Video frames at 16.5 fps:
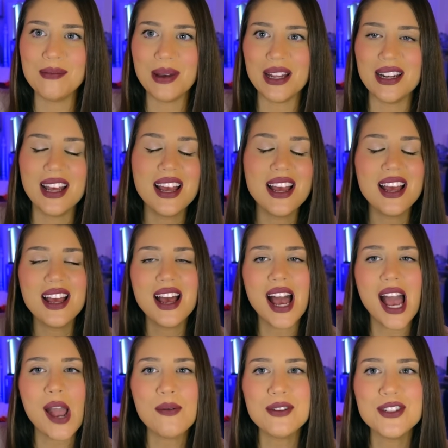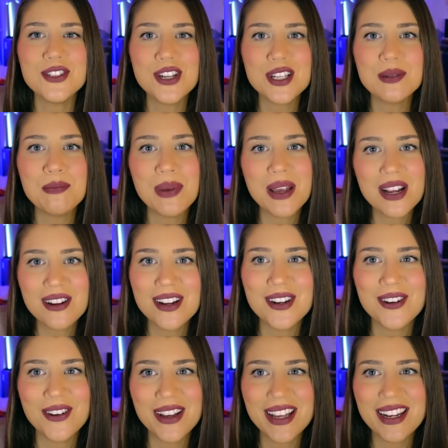but I was just
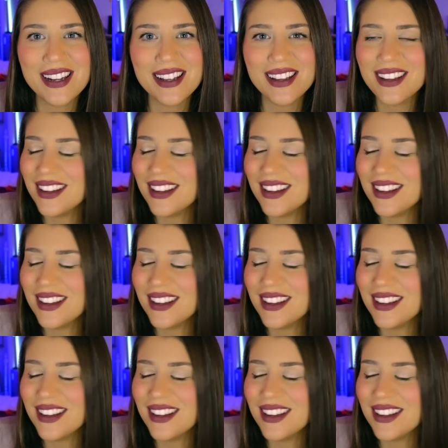paranoid.